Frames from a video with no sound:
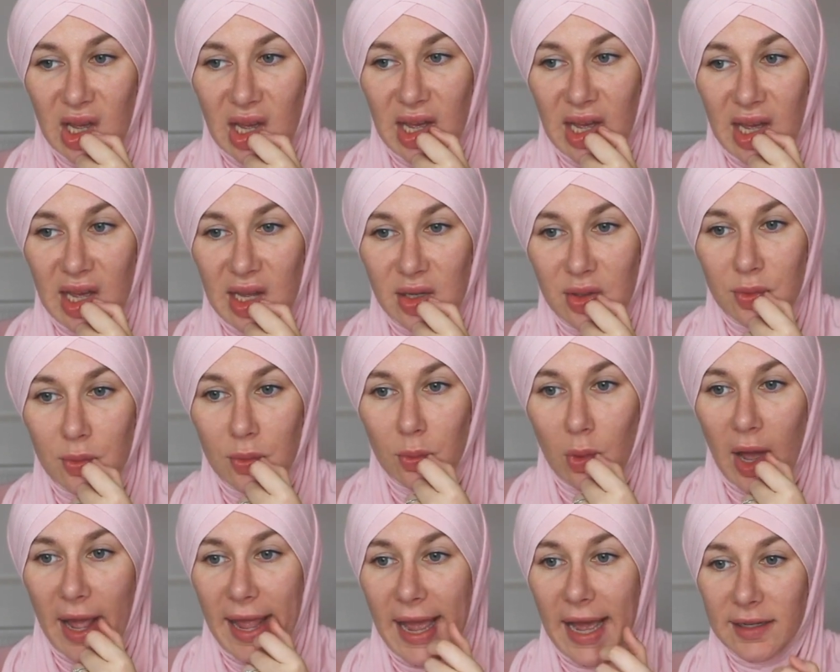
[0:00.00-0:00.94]
And
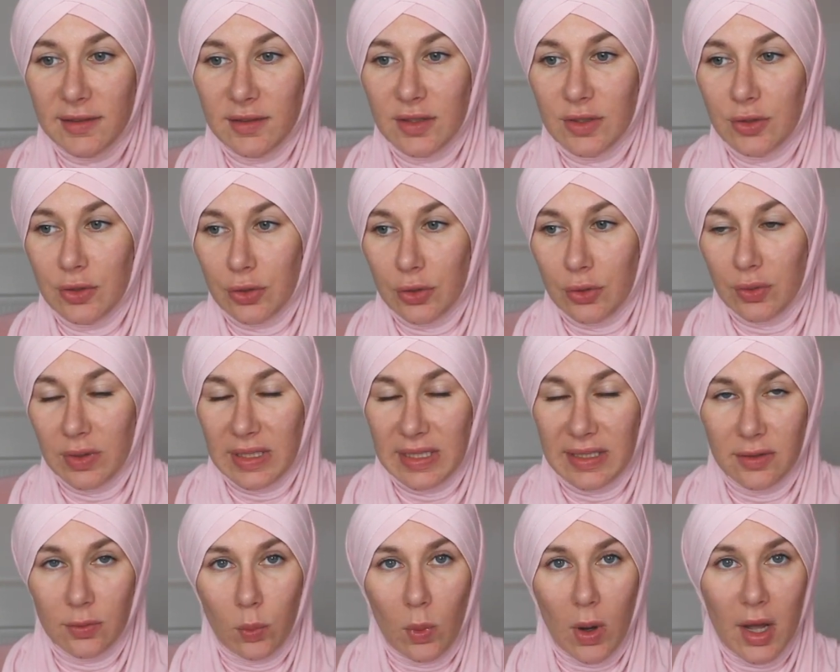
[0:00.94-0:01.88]
I had to do
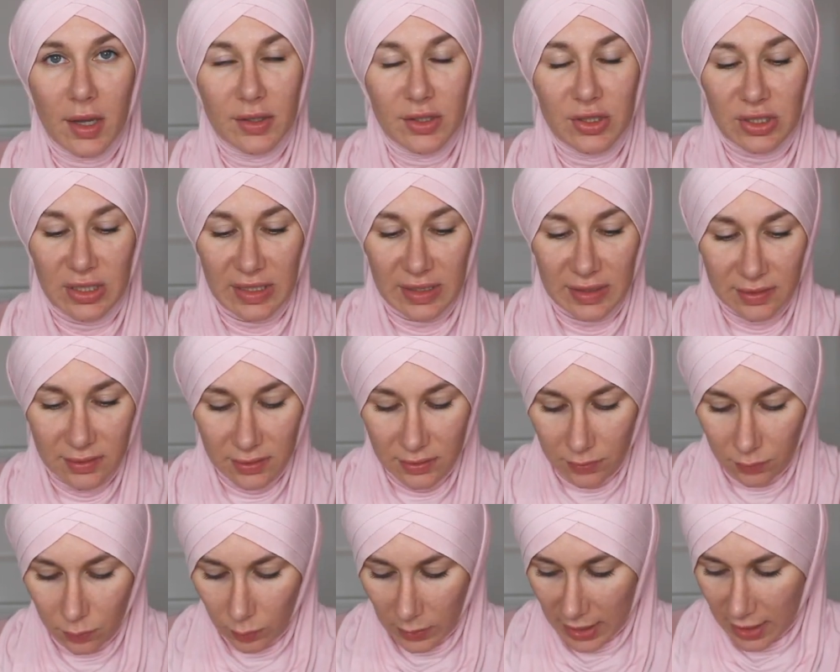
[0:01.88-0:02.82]
these
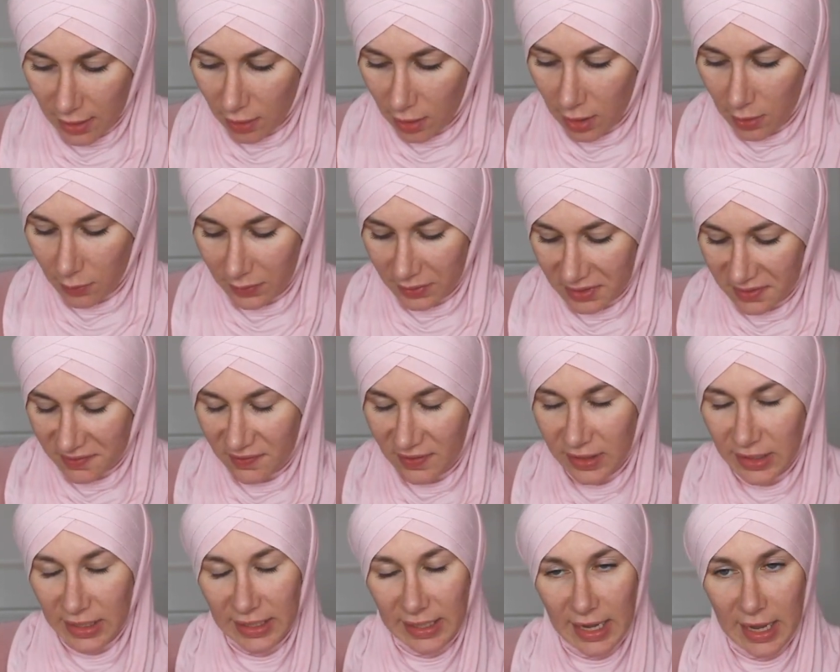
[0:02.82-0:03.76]
worksheets where I was
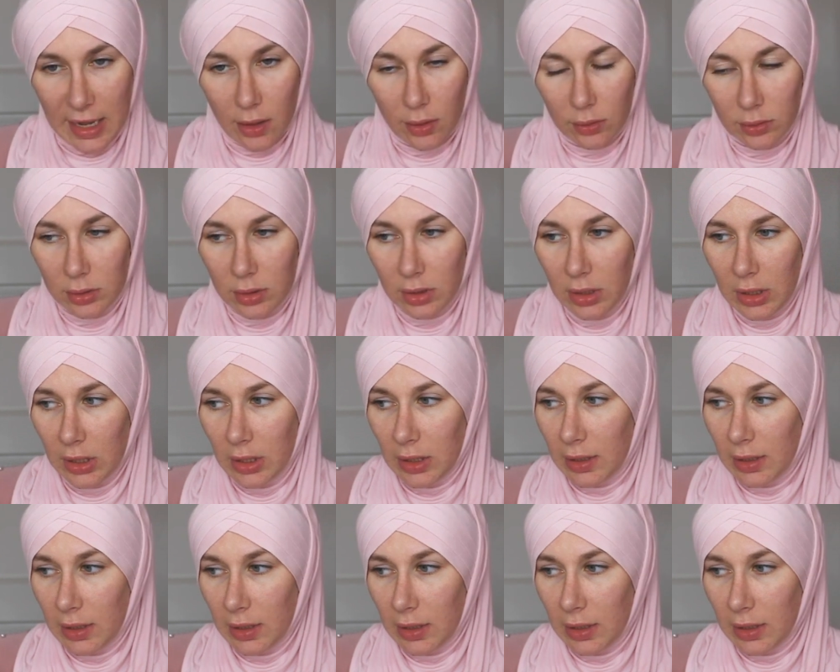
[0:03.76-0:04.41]
filling out